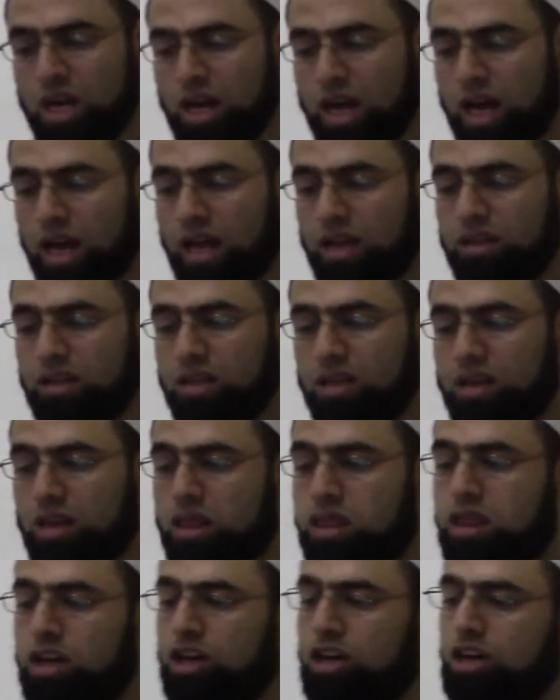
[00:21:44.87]
And
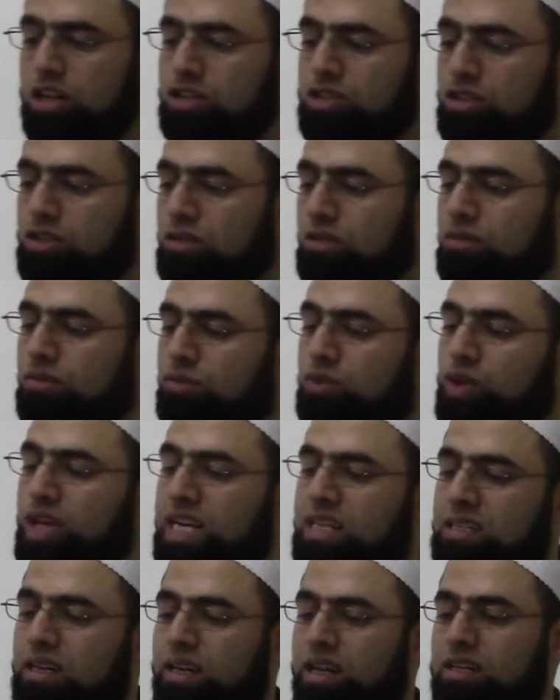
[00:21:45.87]
third
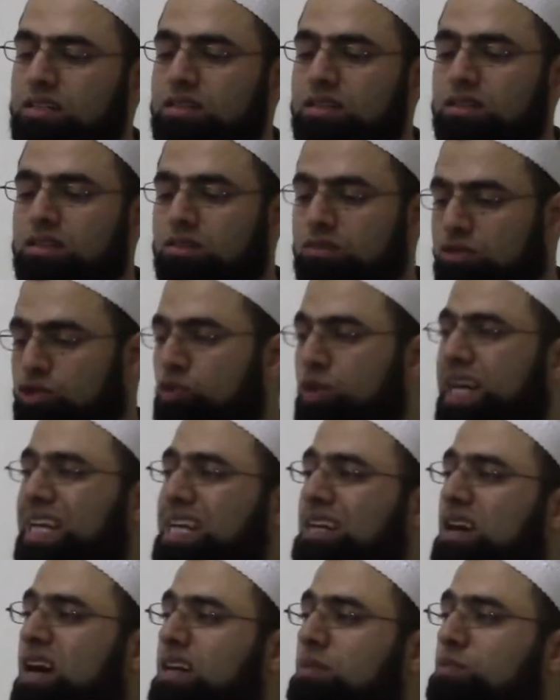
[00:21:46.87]
reason is
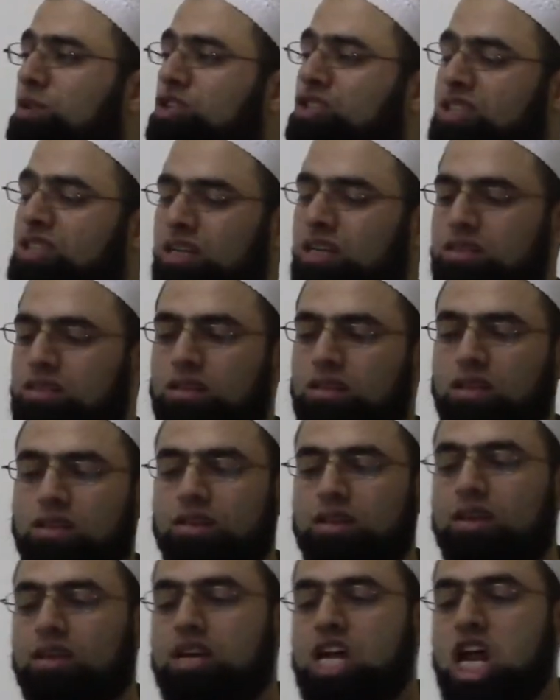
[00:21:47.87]
29%
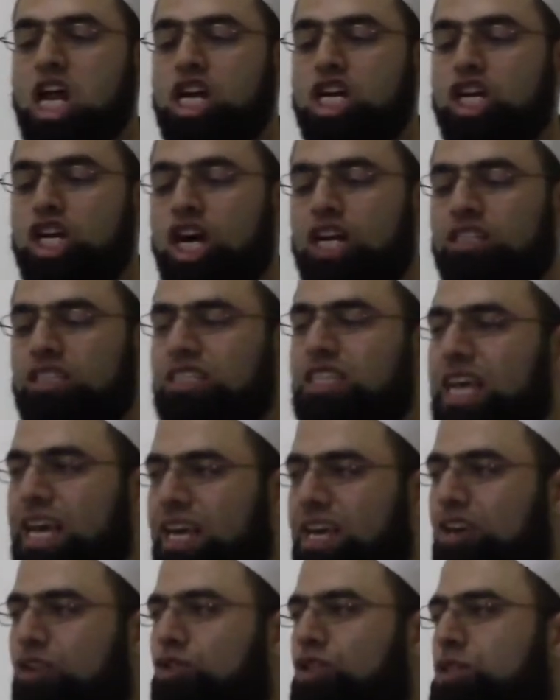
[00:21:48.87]
not
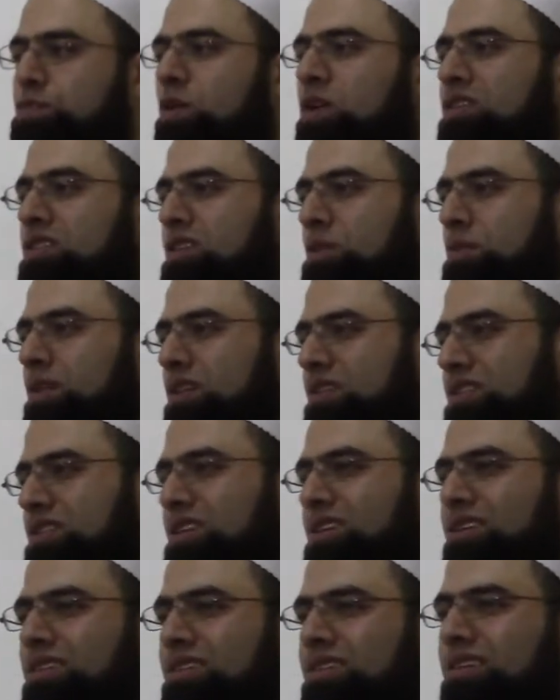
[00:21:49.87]
taking
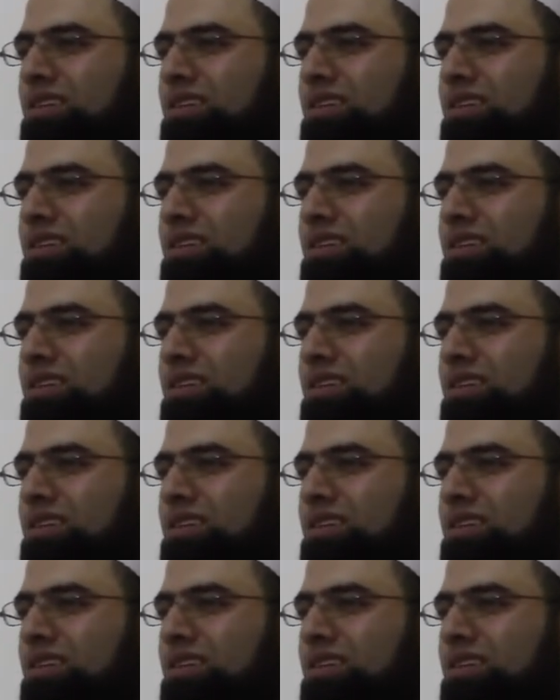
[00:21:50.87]
responsibility.